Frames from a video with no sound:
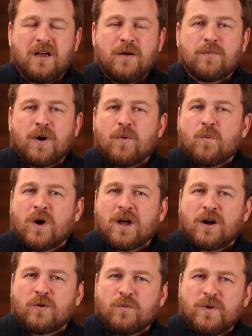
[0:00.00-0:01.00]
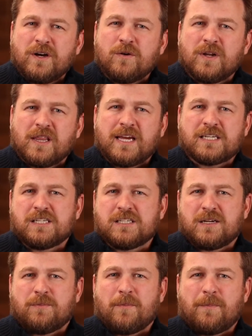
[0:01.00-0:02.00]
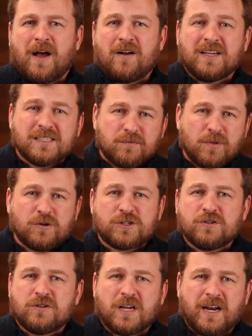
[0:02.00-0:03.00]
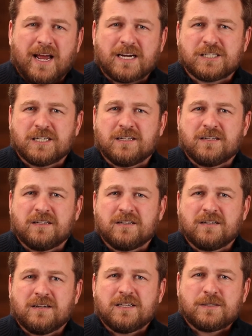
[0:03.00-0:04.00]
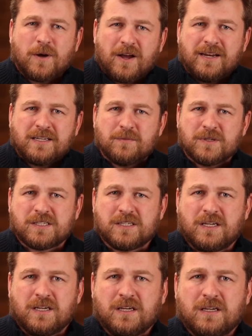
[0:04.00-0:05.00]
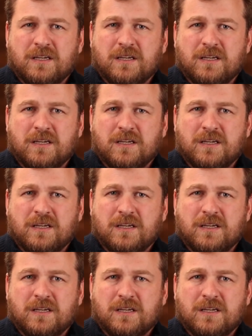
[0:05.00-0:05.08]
But what a real relationship about is emotional connection. It's about intimacy.